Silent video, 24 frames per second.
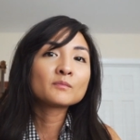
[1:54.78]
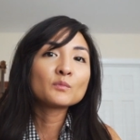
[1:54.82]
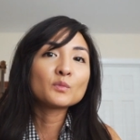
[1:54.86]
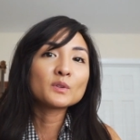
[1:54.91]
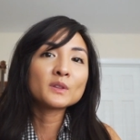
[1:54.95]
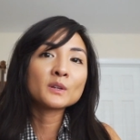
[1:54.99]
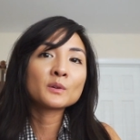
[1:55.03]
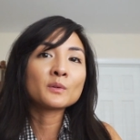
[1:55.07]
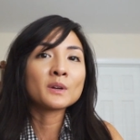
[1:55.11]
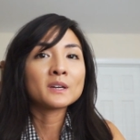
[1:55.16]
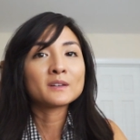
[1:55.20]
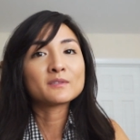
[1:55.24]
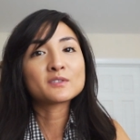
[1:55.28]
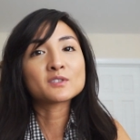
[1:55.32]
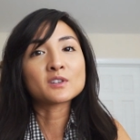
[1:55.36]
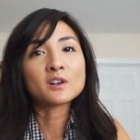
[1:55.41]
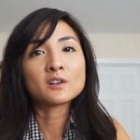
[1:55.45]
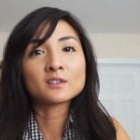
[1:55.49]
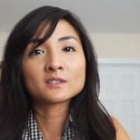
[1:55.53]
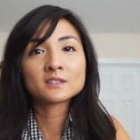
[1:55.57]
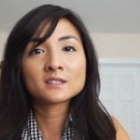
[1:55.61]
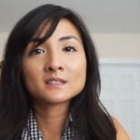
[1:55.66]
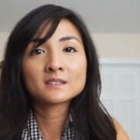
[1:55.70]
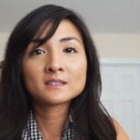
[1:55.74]
with a grain of
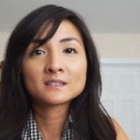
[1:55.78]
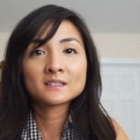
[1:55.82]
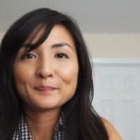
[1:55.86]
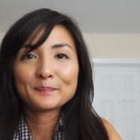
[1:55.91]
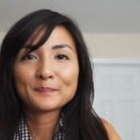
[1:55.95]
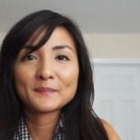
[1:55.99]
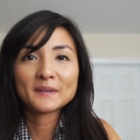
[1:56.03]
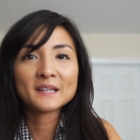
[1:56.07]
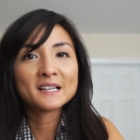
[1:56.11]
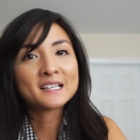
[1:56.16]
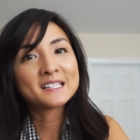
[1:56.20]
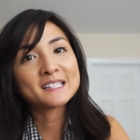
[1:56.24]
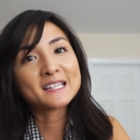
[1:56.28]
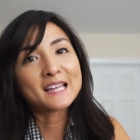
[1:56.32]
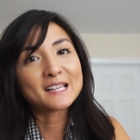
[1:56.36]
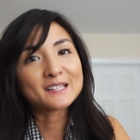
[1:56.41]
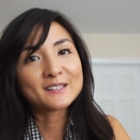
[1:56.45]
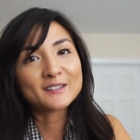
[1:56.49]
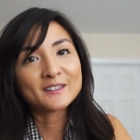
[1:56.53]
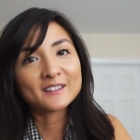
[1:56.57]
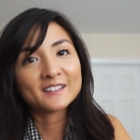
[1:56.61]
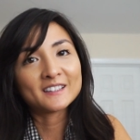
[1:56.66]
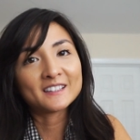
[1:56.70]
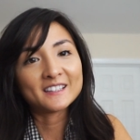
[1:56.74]
salt, because
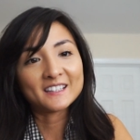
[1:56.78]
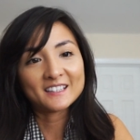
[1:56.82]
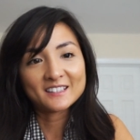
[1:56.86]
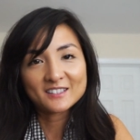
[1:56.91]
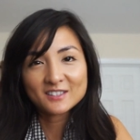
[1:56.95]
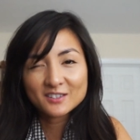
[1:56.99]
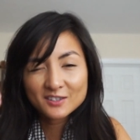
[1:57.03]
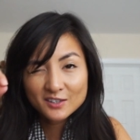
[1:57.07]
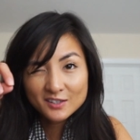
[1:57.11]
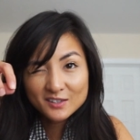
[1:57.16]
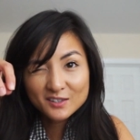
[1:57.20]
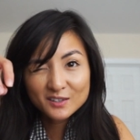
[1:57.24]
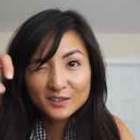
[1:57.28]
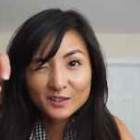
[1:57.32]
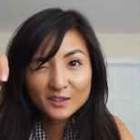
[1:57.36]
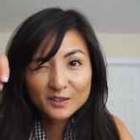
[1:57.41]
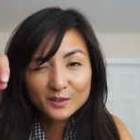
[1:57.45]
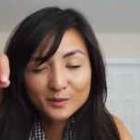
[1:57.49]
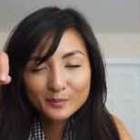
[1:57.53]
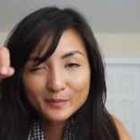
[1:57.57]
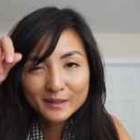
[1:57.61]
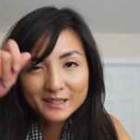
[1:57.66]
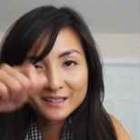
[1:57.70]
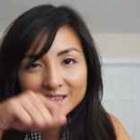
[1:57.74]
that's all it is, just a
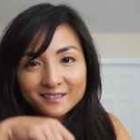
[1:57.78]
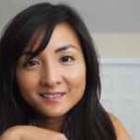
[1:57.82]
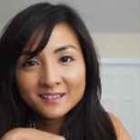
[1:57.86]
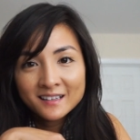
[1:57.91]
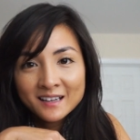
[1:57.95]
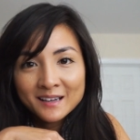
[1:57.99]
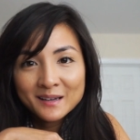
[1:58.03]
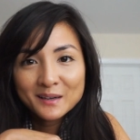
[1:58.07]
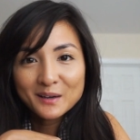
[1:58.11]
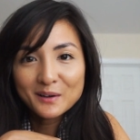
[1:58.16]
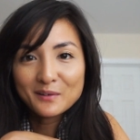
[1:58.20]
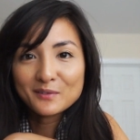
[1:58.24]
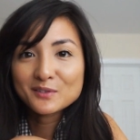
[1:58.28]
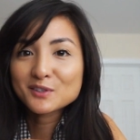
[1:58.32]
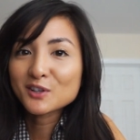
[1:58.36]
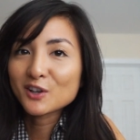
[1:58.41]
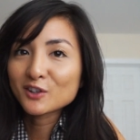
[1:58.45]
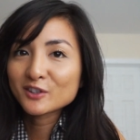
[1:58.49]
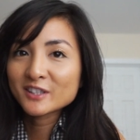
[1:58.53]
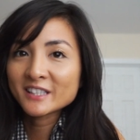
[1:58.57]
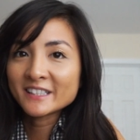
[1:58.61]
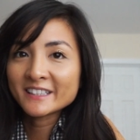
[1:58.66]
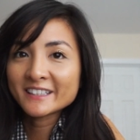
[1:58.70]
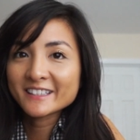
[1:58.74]
little bit of
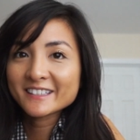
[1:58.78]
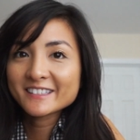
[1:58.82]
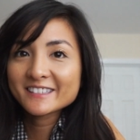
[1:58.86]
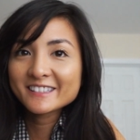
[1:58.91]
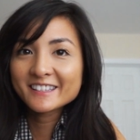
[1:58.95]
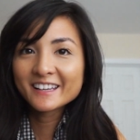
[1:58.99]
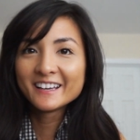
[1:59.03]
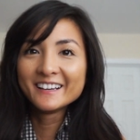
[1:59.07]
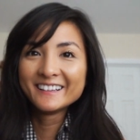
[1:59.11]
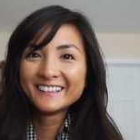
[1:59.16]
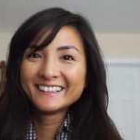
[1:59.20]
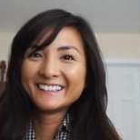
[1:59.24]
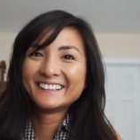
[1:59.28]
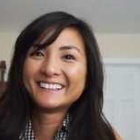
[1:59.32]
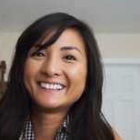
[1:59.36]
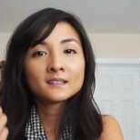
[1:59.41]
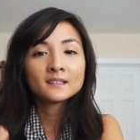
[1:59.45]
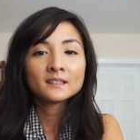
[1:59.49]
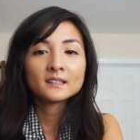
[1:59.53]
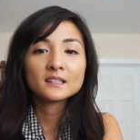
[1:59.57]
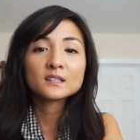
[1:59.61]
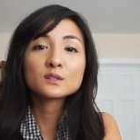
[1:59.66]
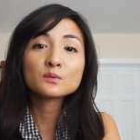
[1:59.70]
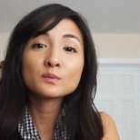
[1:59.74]
saltiness.
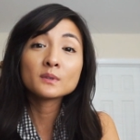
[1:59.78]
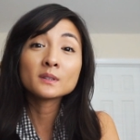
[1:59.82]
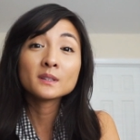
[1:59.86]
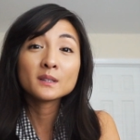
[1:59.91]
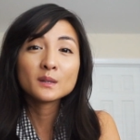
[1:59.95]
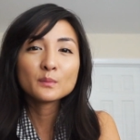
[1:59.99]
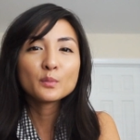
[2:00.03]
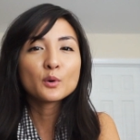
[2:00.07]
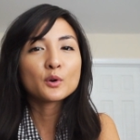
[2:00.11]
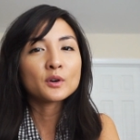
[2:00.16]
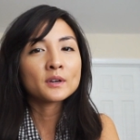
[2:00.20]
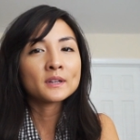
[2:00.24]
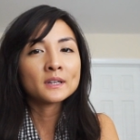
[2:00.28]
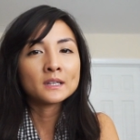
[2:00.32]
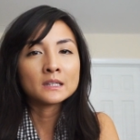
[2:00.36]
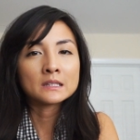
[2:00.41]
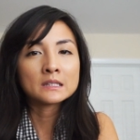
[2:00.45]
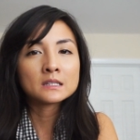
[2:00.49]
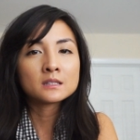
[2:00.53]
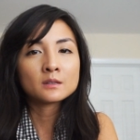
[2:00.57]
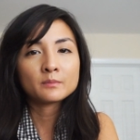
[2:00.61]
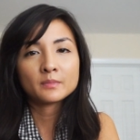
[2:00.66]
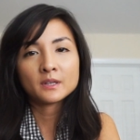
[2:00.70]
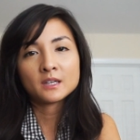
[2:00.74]
It's really
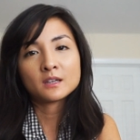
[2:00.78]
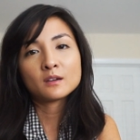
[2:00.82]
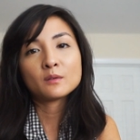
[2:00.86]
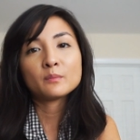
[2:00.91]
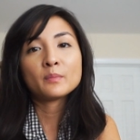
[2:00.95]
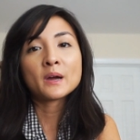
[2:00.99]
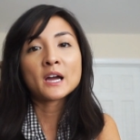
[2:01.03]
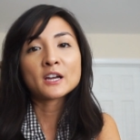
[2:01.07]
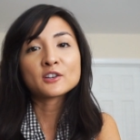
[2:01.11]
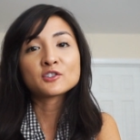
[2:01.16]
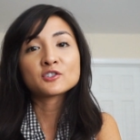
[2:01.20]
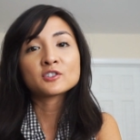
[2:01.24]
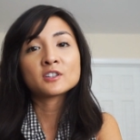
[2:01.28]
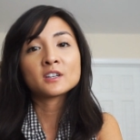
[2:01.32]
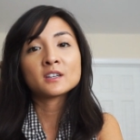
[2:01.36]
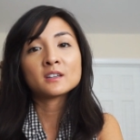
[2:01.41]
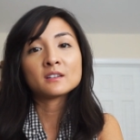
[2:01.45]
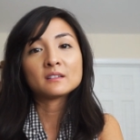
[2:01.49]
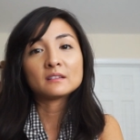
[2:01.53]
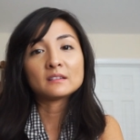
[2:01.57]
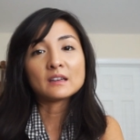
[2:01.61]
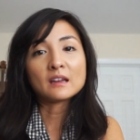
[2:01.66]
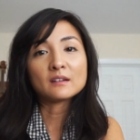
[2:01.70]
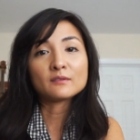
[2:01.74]
important to be
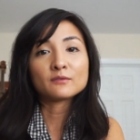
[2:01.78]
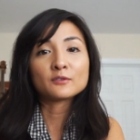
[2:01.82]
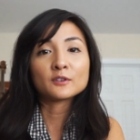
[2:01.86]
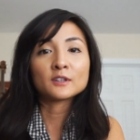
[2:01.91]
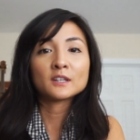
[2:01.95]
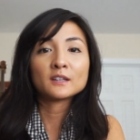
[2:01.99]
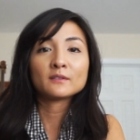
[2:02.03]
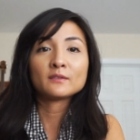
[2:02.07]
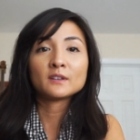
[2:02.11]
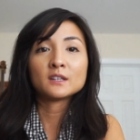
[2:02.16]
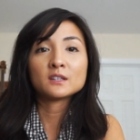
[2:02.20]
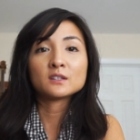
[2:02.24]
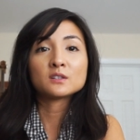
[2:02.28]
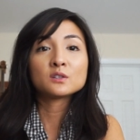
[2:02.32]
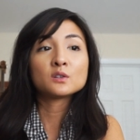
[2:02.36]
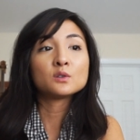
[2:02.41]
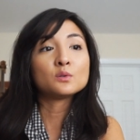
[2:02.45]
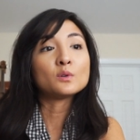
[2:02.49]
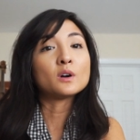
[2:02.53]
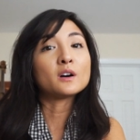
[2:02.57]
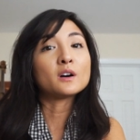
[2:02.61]
compassionate and forgiving to